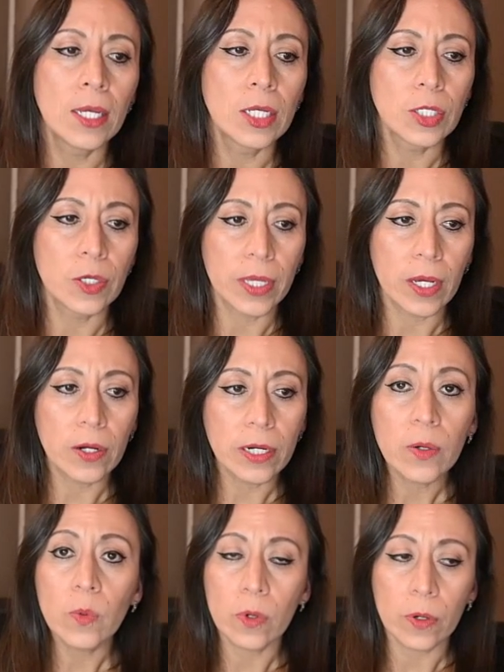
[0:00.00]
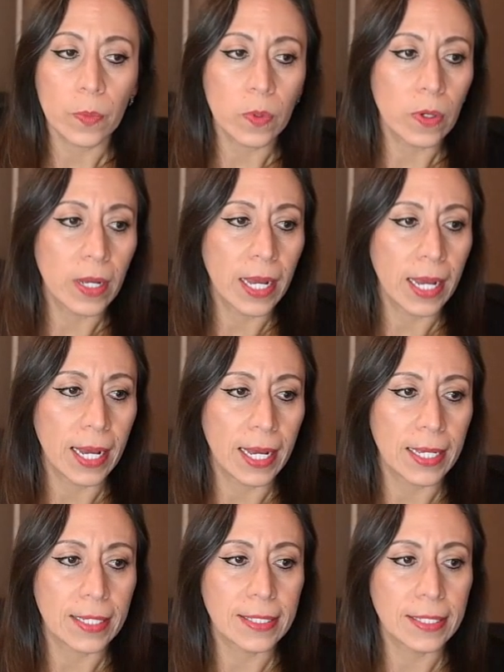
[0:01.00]
So the current workbook
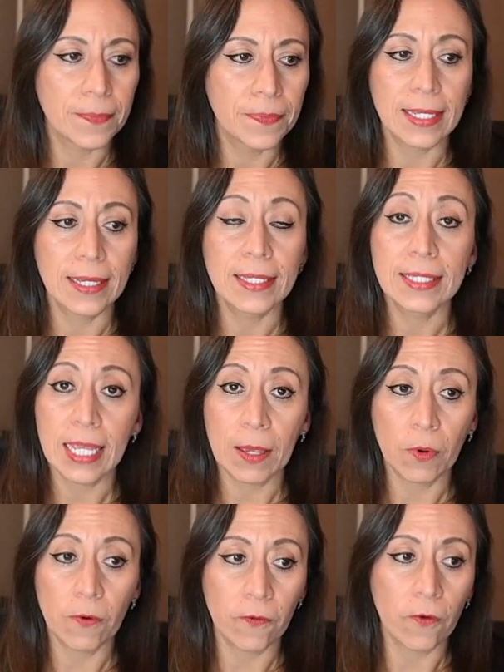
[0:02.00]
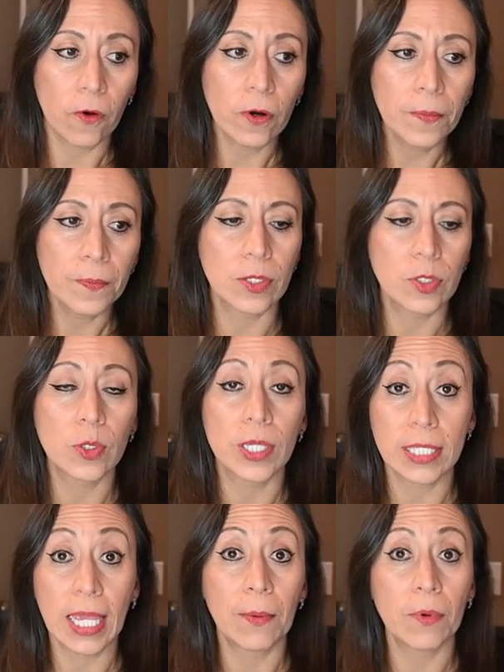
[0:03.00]
has table 4, so
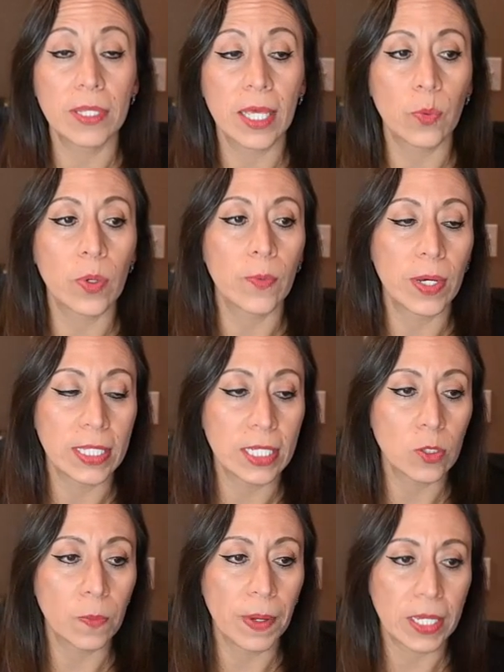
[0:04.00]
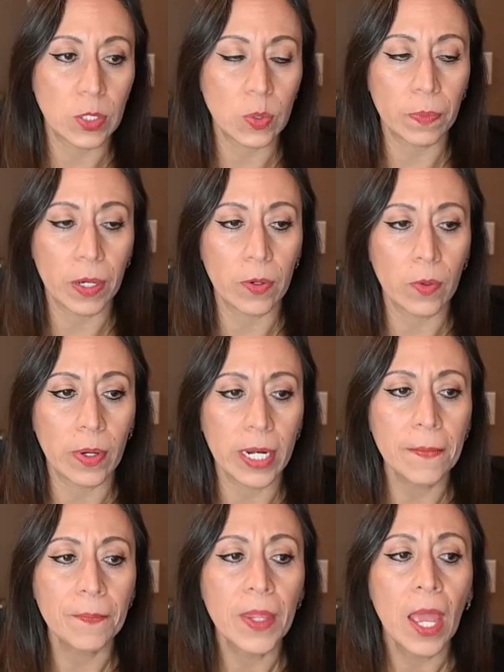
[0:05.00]
the table that we wanted to pass to Power Query,